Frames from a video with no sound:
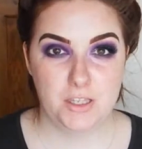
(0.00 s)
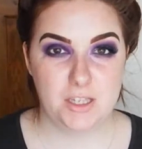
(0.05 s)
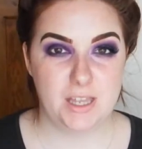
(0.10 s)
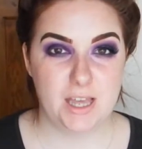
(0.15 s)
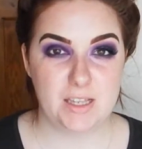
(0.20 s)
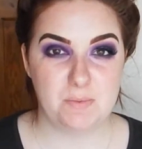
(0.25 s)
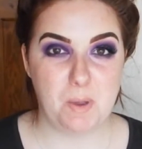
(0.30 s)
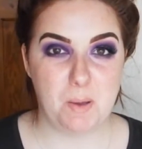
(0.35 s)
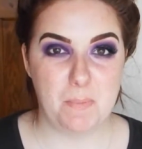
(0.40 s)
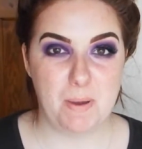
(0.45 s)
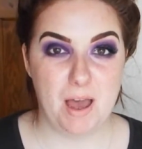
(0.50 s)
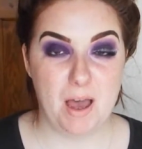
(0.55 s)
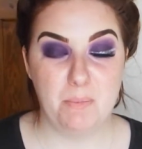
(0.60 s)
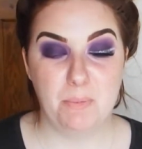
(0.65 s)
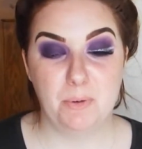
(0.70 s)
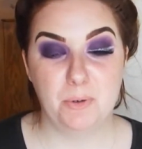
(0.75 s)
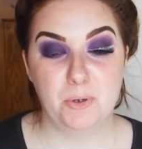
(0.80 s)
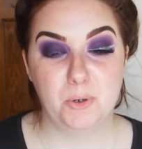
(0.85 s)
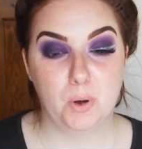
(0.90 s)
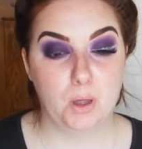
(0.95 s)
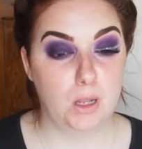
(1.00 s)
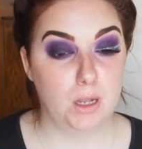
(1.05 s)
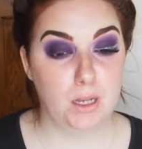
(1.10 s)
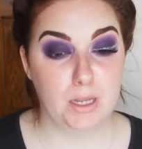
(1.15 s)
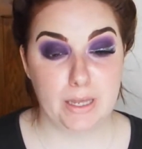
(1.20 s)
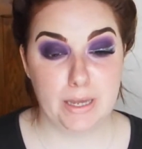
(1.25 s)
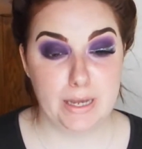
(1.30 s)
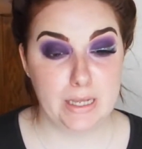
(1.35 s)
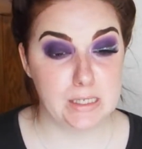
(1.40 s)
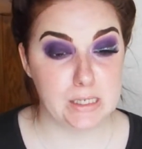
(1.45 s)
that's my purple
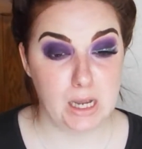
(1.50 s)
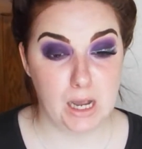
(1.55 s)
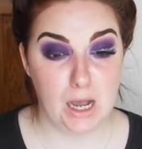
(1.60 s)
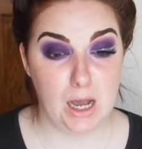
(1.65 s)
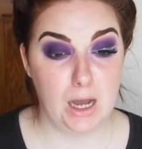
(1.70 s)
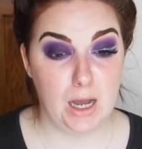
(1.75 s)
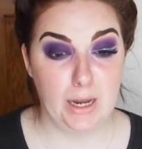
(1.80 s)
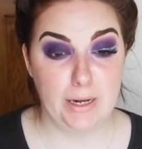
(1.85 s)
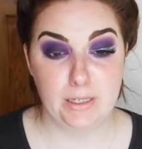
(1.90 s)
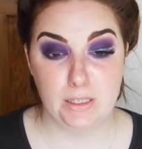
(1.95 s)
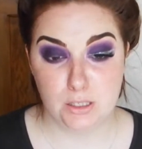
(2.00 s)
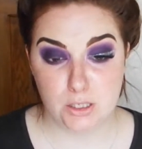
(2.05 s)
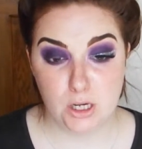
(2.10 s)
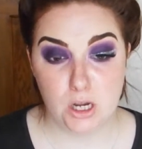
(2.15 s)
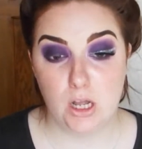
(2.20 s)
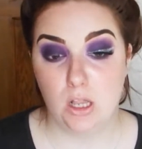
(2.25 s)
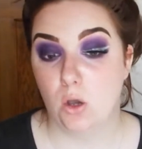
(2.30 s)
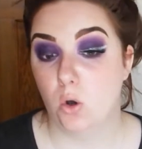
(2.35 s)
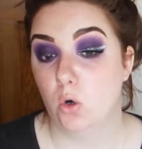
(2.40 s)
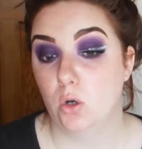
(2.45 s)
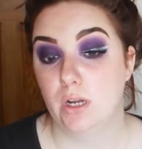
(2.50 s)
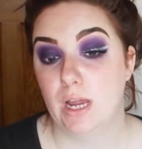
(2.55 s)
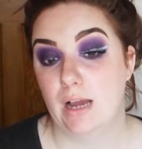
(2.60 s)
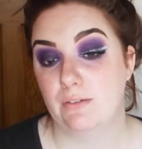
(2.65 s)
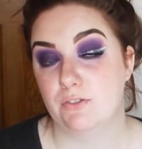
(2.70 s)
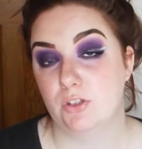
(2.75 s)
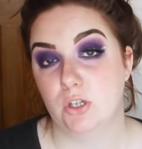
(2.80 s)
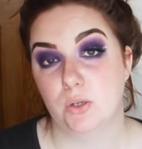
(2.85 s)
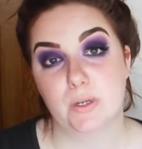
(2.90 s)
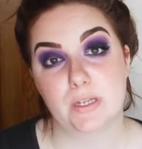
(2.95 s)
lid eye done. All you have
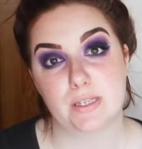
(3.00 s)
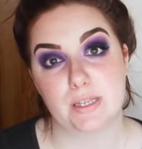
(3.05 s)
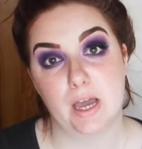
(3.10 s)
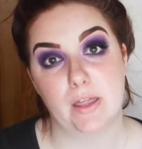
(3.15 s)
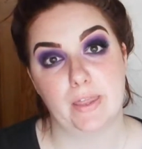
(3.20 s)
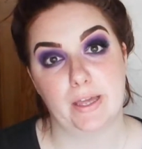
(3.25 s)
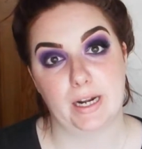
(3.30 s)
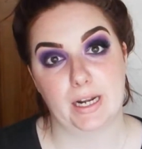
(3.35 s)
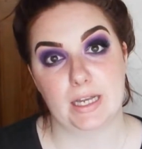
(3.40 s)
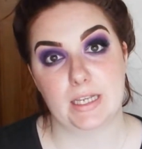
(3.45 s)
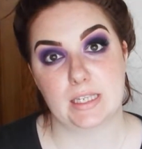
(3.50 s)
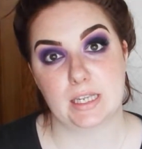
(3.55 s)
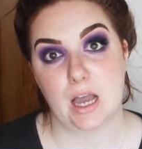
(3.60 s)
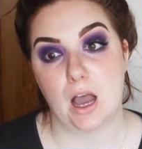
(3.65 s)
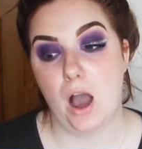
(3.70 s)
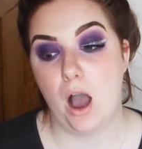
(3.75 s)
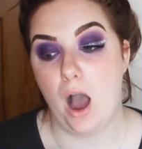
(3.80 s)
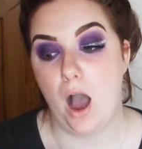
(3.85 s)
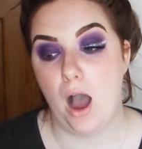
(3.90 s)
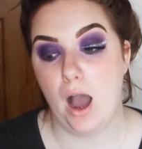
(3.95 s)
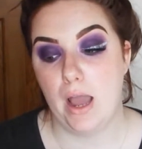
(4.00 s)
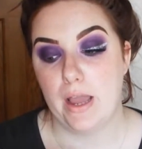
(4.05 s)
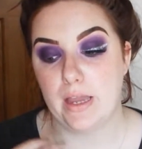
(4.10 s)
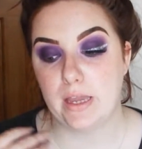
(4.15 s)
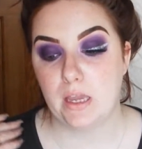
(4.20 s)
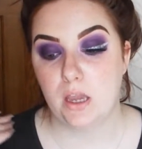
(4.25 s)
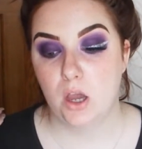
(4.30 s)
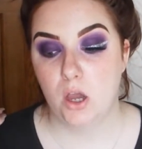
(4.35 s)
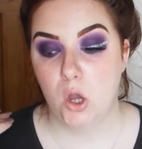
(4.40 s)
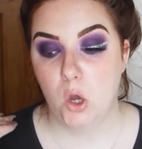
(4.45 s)
to do is now the glitter. I
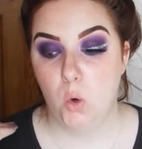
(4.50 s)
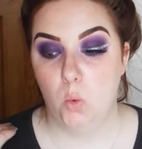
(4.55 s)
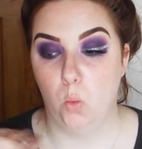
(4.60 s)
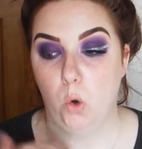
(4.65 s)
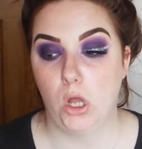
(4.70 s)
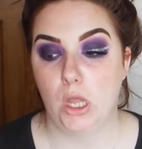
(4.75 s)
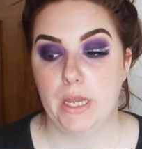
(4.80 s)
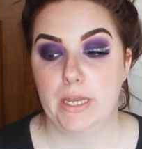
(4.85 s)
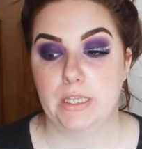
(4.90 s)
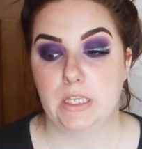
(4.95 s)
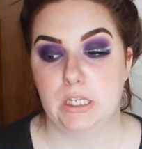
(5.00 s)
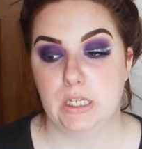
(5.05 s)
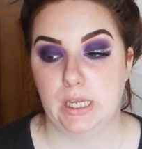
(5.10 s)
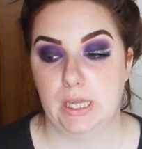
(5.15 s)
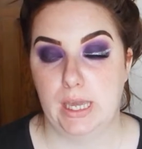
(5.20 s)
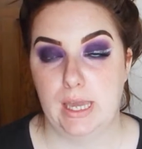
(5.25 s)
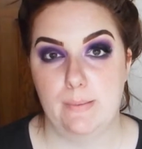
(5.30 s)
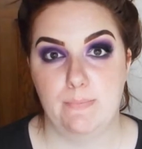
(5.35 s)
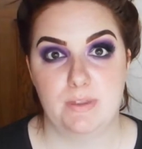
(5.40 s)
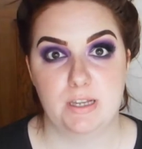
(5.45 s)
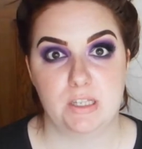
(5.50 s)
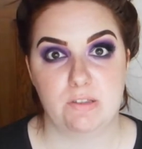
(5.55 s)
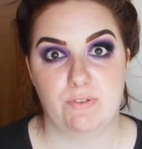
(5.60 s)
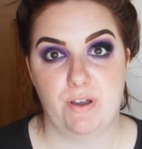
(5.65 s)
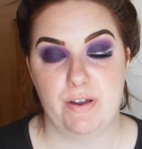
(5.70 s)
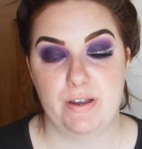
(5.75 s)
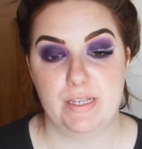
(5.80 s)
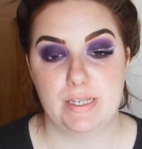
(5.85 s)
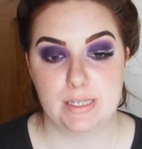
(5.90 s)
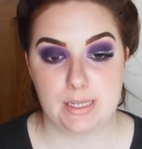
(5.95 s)
wanted to keep this
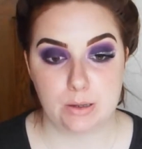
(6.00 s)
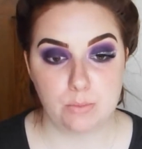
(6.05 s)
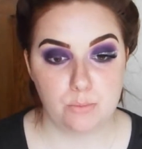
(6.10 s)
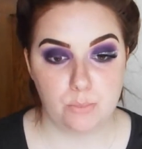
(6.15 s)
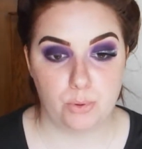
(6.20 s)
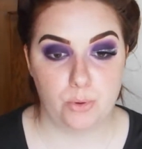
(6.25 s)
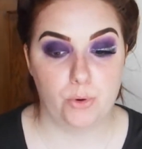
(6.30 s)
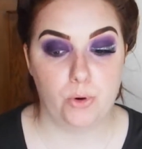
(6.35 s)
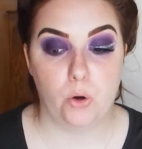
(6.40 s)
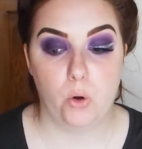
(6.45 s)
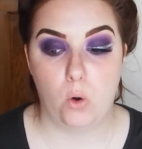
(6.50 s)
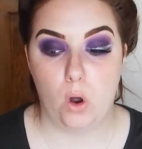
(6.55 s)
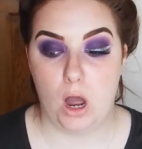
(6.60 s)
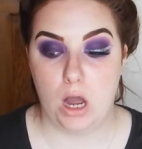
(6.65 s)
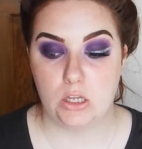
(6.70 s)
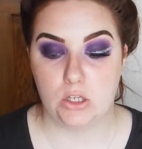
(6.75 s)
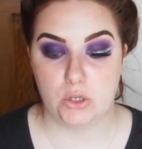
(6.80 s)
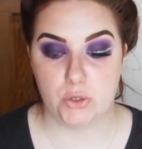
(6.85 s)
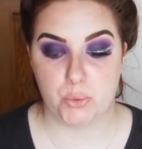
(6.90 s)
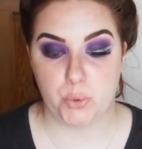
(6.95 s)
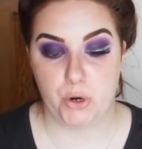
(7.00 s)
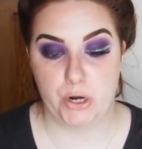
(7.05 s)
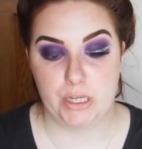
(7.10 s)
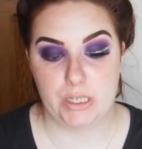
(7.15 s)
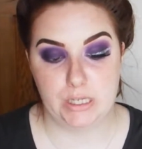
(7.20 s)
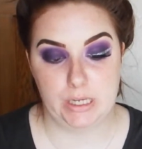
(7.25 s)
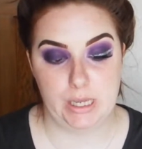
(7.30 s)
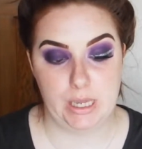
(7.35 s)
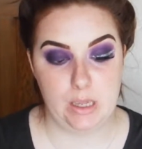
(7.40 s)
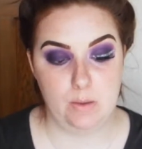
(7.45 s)
very simple. I just wanted to
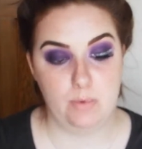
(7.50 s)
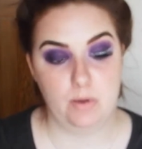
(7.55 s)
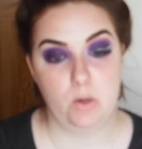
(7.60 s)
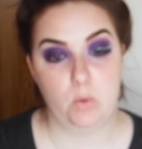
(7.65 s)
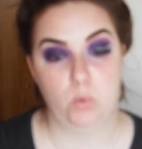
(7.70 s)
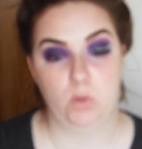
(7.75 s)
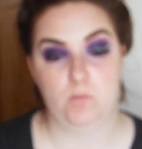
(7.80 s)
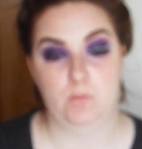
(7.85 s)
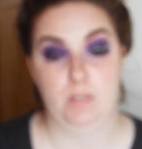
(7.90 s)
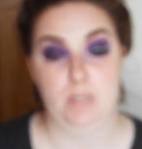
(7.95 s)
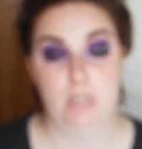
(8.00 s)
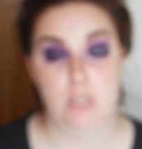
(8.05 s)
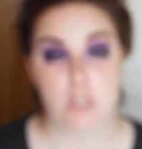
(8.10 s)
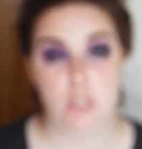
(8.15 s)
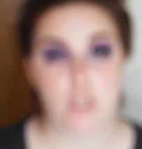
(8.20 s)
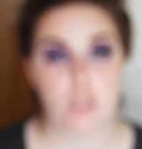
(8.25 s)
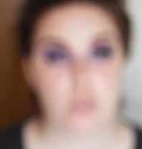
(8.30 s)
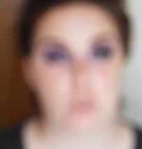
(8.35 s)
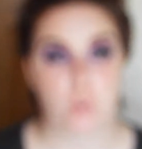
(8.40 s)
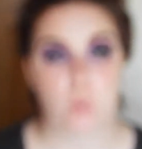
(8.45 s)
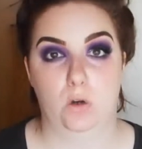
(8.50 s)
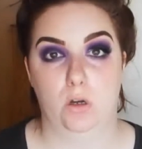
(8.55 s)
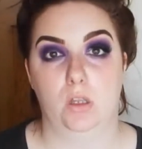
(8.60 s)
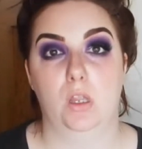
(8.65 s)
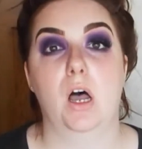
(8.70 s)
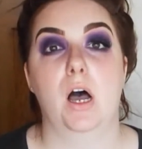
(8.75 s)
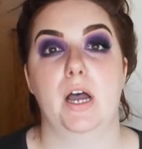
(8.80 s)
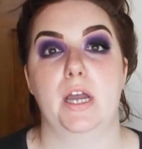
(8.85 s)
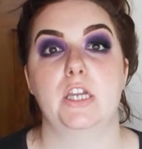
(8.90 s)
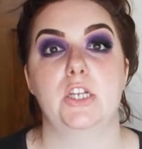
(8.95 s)
keep it with literally just one
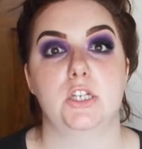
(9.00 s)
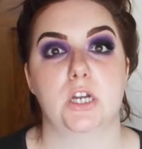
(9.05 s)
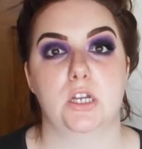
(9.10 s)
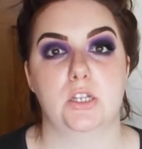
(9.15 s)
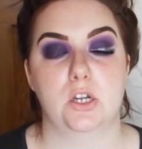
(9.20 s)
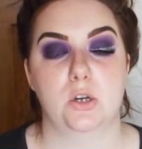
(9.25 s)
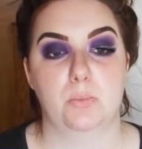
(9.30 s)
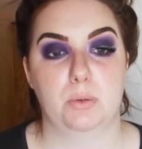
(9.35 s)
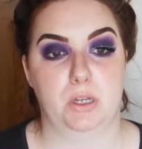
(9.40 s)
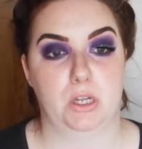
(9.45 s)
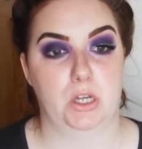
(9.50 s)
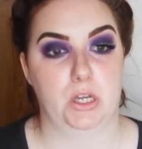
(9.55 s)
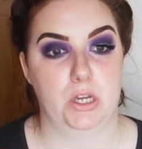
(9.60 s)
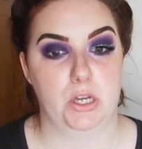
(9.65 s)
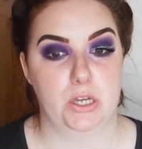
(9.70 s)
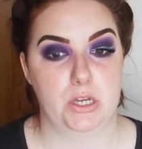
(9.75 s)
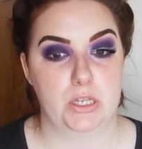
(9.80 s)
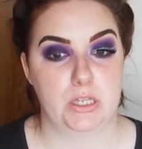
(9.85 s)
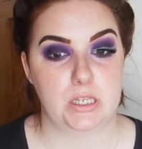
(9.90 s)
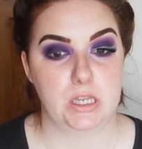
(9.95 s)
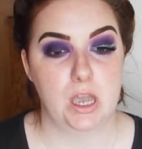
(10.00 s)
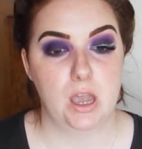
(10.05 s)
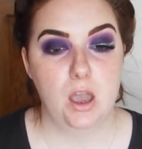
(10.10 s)
eyeshadow because